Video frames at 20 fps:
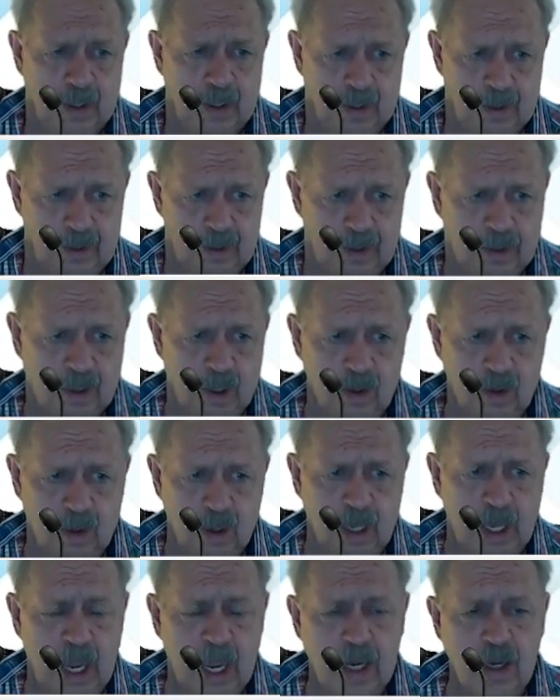The
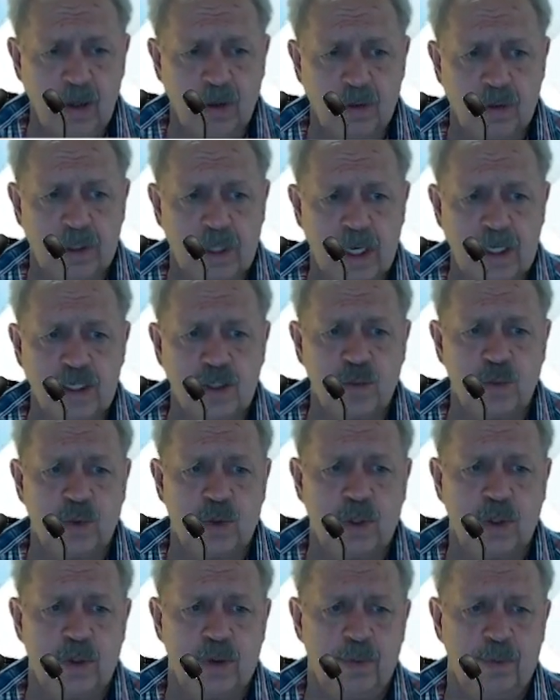total annual
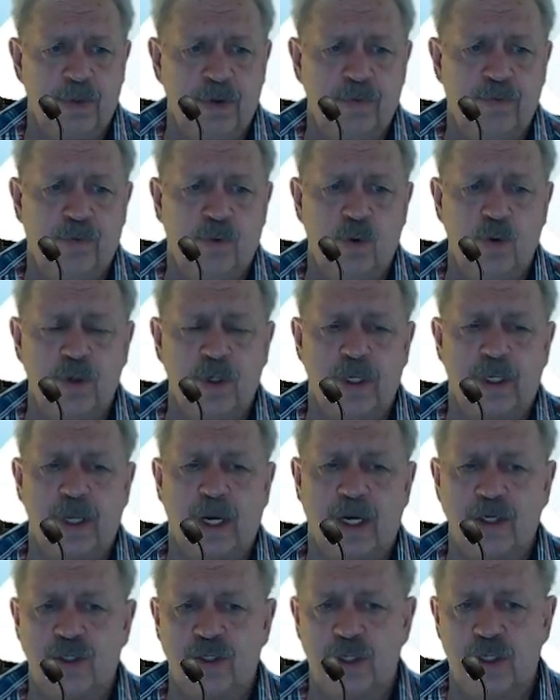taxable before
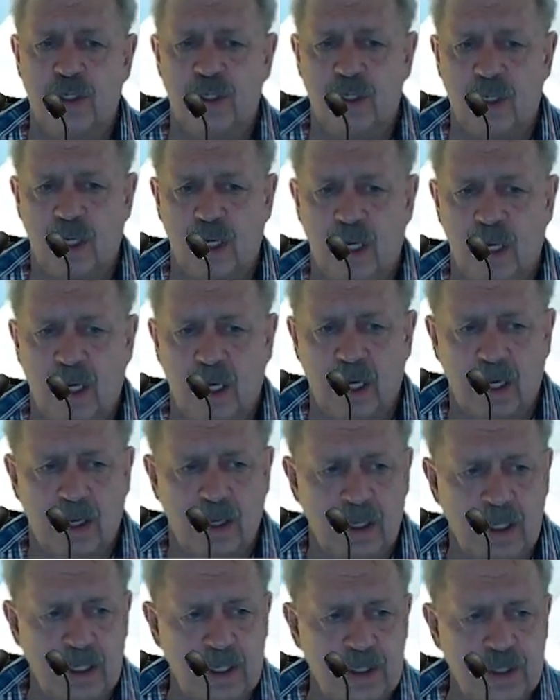deduction
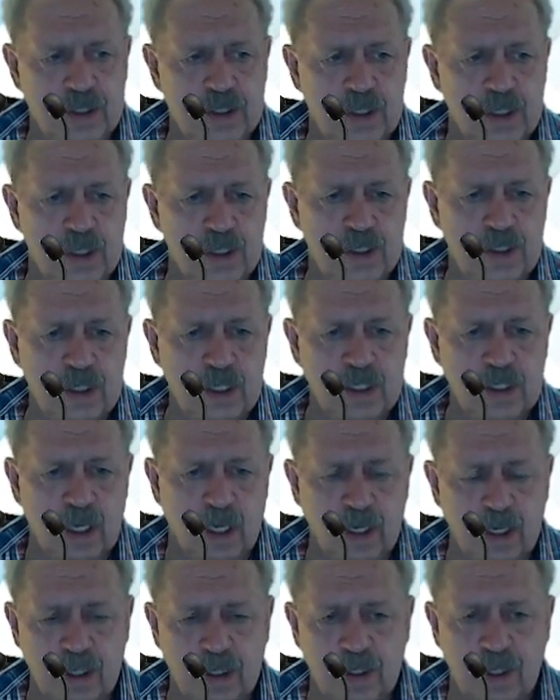is
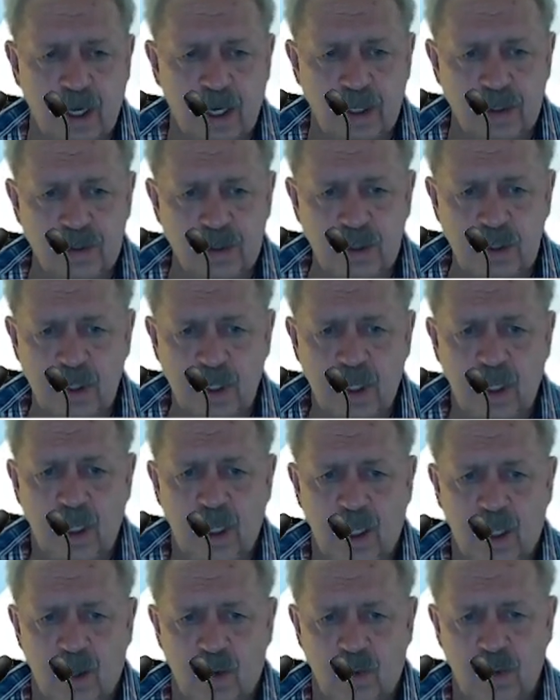600,000,
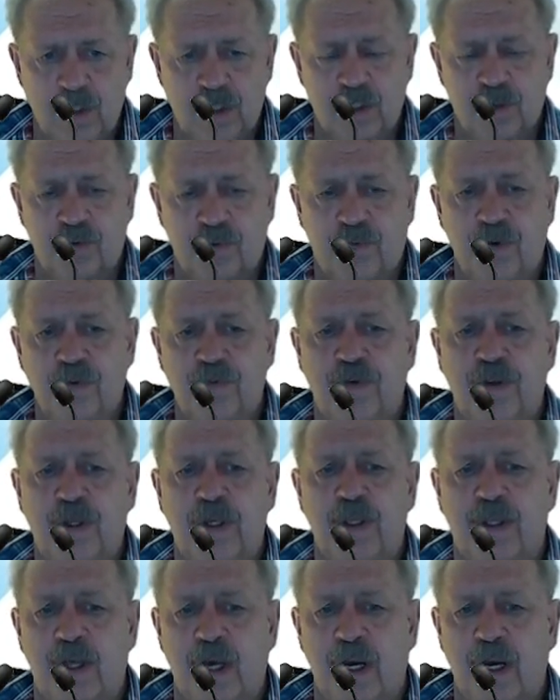which is
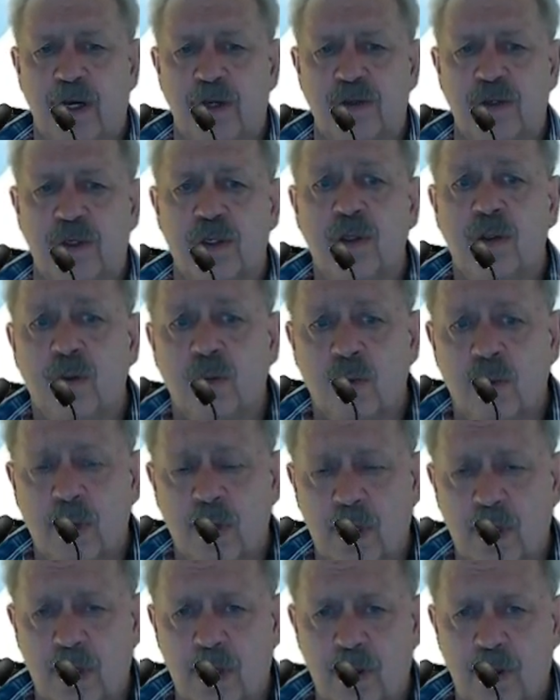50,000.
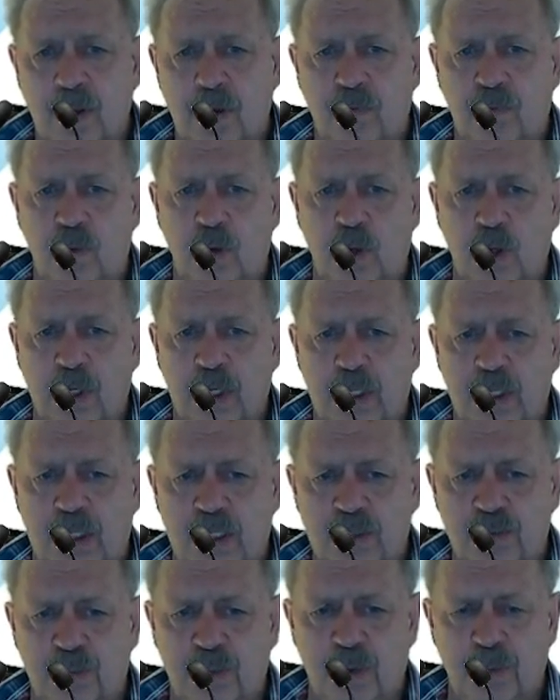If we look at
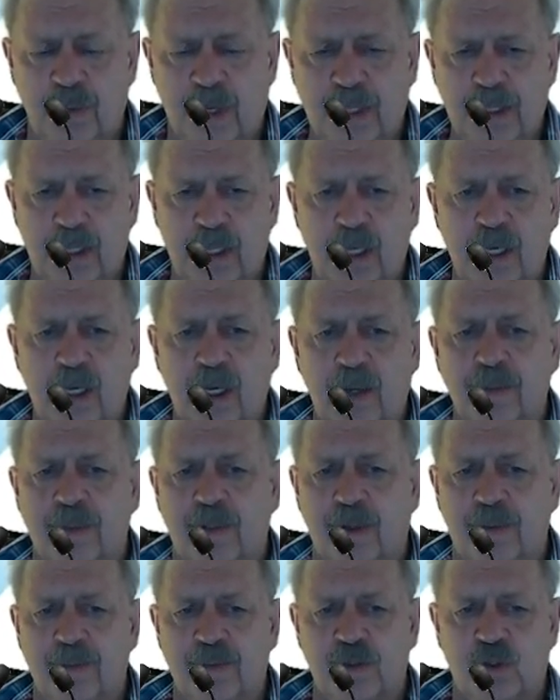these per month income
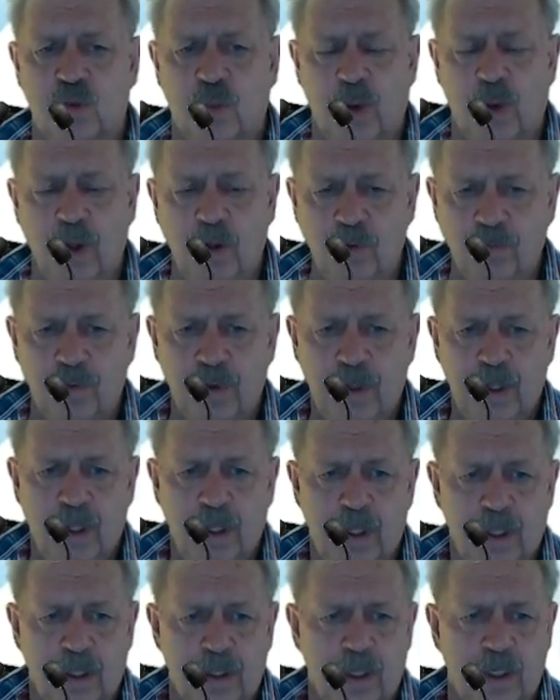times 12,
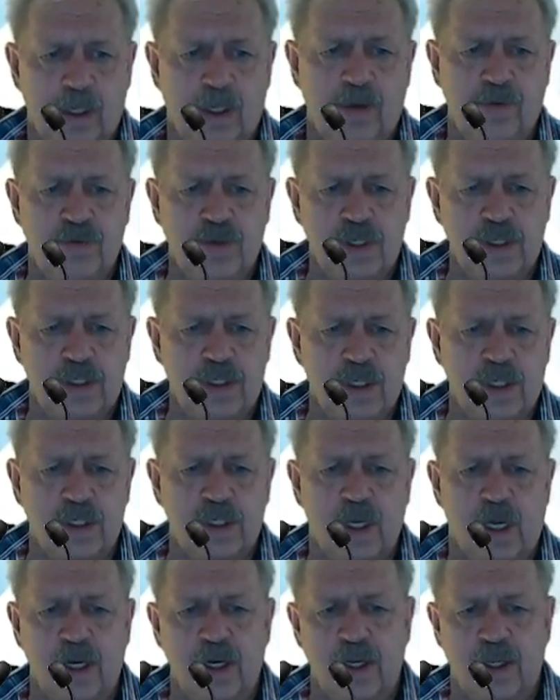that gives us
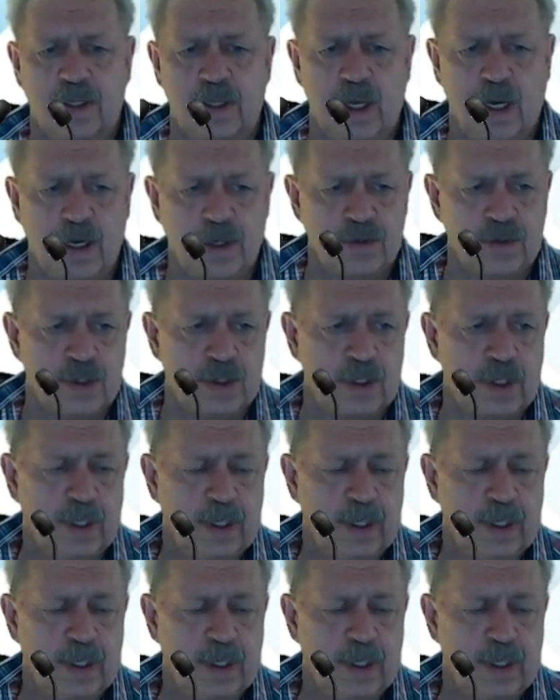600,000.